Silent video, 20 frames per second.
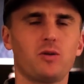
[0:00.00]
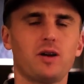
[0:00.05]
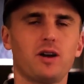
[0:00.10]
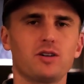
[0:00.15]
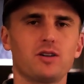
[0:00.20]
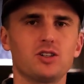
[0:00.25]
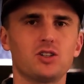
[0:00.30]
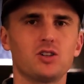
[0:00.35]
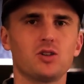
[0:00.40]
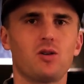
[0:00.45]
We are
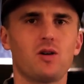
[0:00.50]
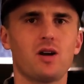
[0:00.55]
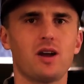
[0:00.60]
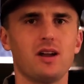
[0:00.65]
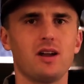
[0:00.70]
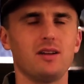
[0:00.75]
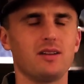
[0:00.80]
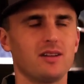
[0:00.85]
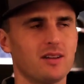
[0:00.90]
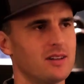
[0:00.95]

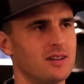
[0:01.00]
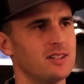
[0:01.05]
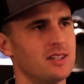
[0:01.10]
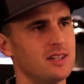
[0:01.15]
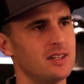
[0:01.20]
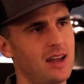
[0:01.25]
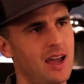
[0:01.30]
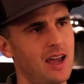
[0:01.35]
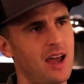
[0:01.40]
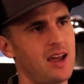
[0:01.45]
joined
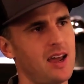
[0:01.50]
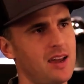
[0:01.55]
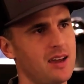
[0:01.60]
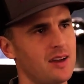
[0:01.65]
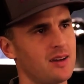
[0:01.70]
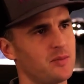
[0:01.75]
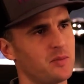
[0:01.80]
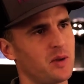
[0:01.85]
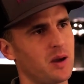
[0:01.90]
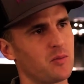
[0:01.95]

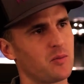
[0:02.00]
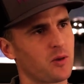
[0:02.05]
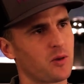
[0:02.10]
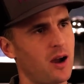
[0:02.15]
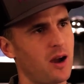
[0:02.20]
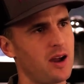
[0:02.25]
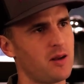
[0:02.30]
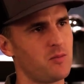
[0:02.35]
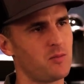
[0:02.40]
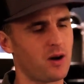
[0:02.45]
today by
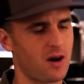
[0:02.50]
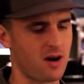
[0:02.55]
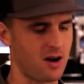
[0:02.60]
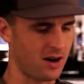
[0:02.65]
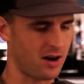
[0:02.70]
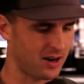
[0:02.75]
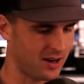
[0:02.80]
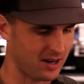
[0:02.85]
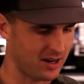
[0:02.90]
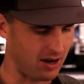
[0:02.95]
Bryan Bhark.